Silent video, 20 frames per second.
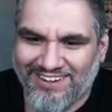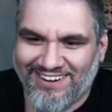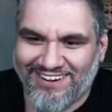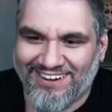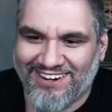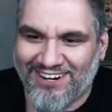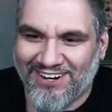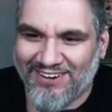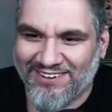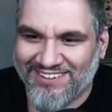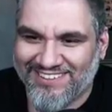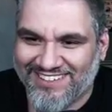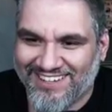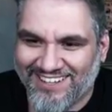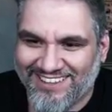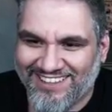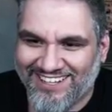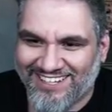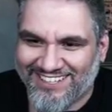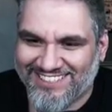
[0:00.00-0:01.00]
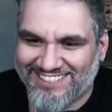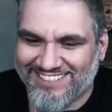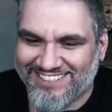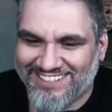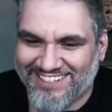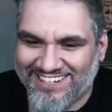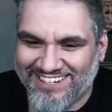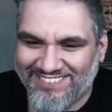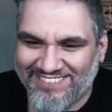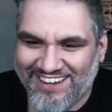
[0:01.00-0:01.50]
I got that
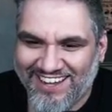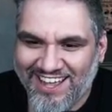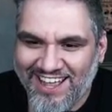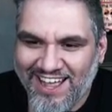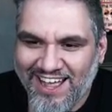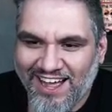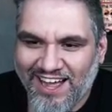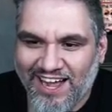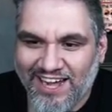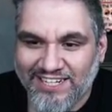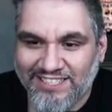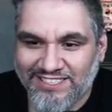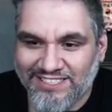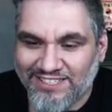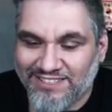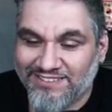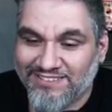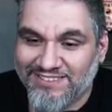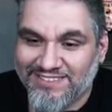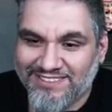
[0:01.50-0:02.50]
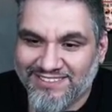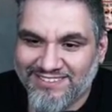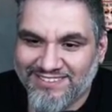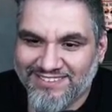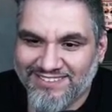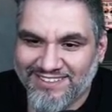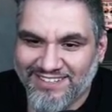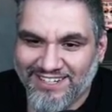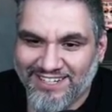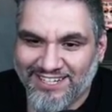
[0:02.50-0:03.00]
song on my... I don't
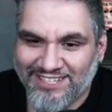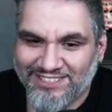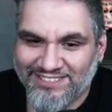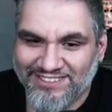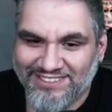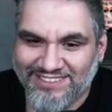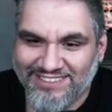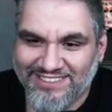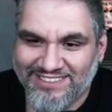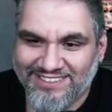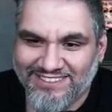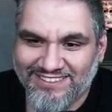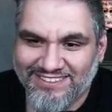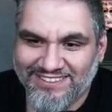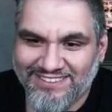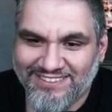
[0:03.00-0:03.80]
actually.